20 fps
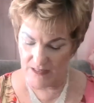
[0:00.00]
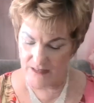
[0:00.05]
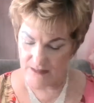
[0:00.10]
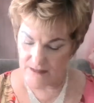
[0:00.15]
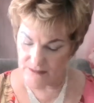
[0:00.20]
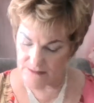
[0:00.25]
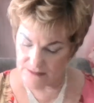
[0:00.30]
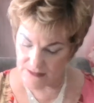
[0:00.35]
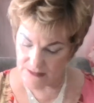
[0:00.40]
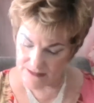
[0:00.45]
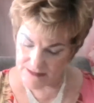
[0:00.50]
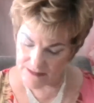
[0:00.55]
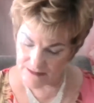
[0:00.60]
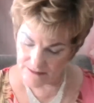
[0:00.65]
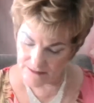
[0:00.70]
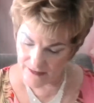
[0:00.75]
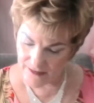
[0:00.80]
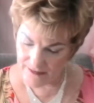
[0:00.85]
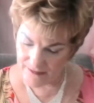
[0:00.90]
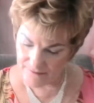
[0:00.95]
It
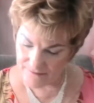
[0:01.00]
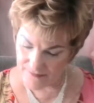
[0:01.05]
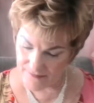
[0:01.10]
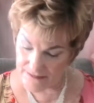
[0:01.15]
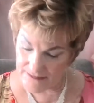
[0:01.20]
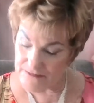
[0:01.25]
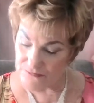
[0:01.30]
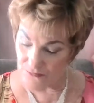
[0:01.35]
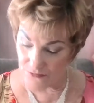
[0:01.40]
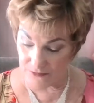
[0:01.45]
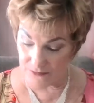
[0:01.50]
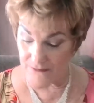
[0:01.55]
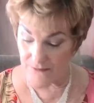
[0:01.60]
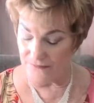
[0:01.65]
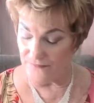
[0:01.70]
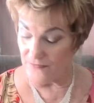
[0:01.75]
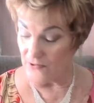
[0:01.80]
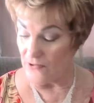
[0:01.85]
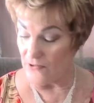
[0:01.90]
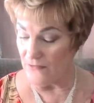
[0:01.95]
doesn't have, that's real
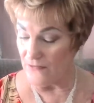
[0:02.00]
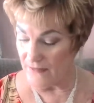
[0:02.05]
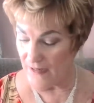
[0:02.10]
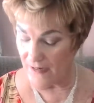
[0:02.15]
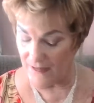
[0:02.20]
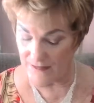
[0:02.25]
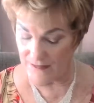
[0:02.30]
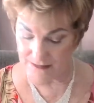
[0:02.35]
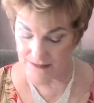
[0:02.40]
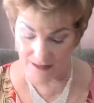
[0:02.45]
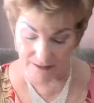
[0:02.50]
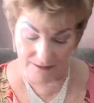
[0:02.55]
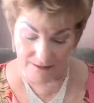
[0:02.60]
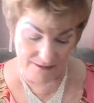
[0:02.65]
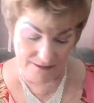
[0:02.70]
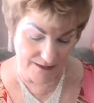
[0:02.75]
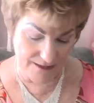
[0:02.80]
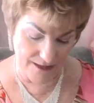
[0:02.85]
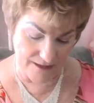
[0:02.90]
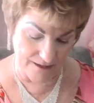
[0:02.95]
fur, guys. I
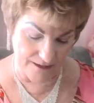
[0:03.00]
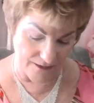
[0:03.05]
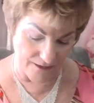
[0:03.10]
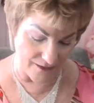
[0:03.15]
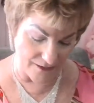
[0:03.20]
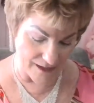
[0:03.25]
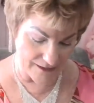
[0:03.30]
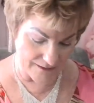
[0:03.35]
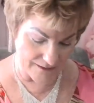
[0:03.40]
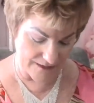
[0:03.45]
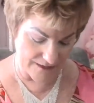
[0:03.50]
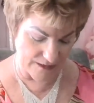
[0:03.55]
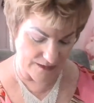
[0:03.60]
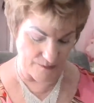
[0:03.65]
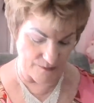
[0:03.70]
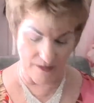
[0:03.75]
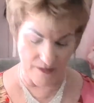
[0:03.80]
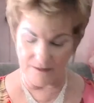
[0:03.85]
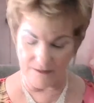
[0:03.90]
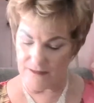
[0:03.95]
can tell. I can
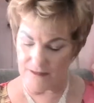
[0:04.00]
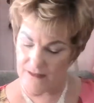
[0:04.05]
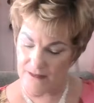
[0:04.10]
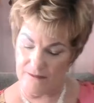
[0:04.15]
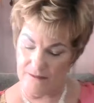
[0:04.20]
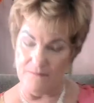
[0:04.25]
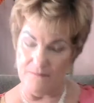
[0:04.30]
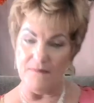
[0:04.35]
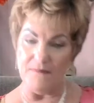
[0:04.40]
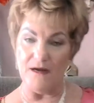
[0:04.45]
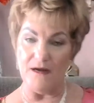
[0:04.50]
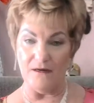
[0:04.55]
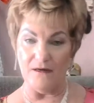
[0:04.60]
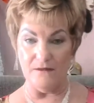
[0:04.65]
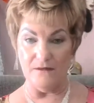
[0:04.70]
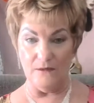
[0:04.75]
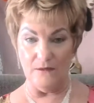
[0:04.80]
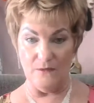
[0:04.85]
spot that a mile